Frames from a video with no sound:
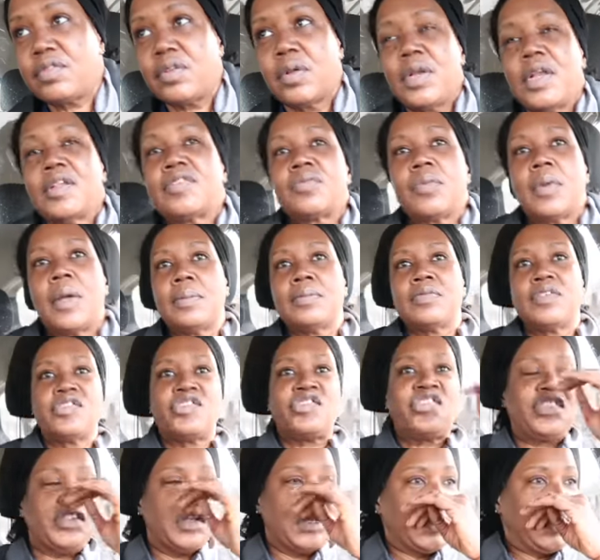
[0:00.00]
so that's why i'm
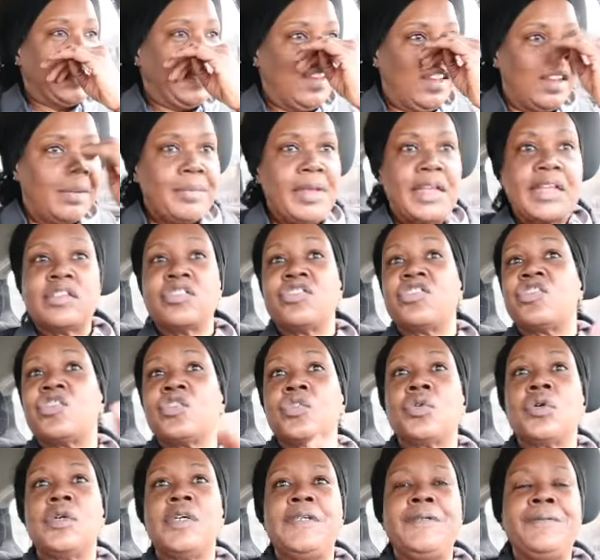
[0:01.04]
just chilling here making
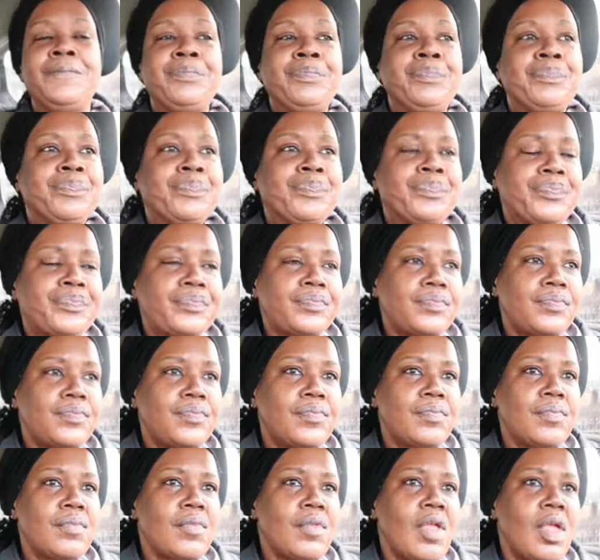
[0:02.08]
sure
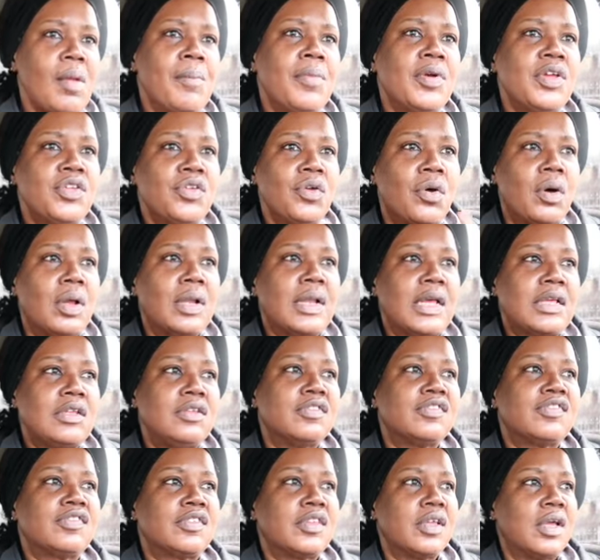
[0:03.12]
but y'all i
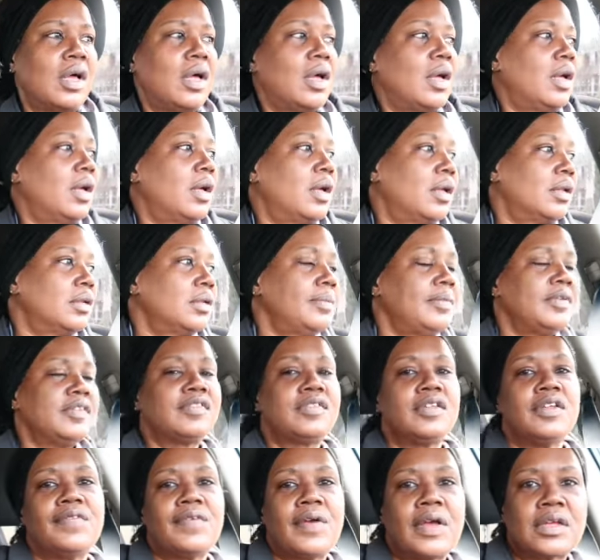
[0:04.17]
used to um let me
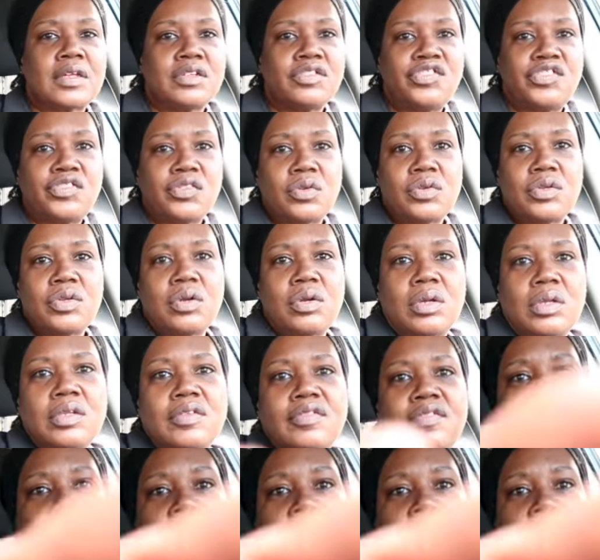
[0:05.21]
see if i can show y'all this